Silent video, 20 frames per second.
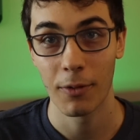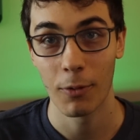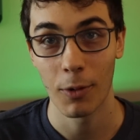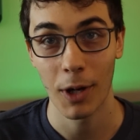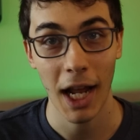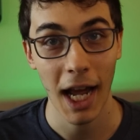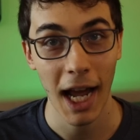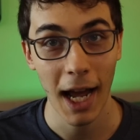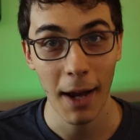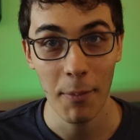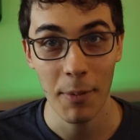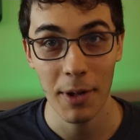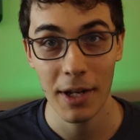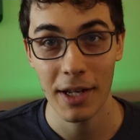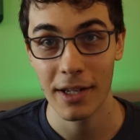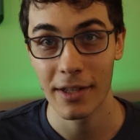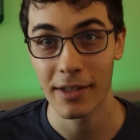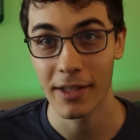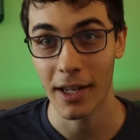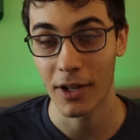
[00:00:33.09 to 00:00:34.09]
What
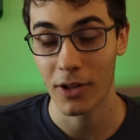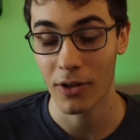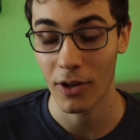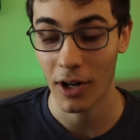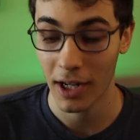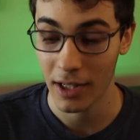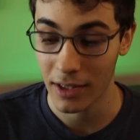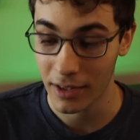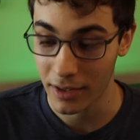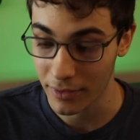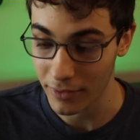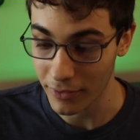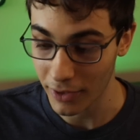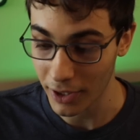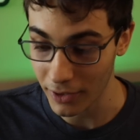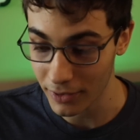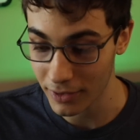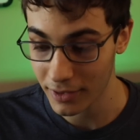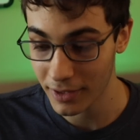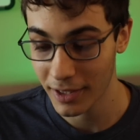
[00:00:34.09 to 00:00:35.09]
happened is I tried
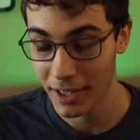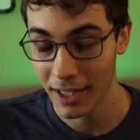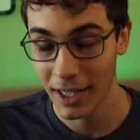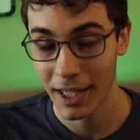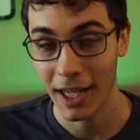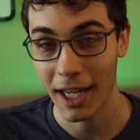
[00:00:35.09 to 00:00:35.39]
Svelte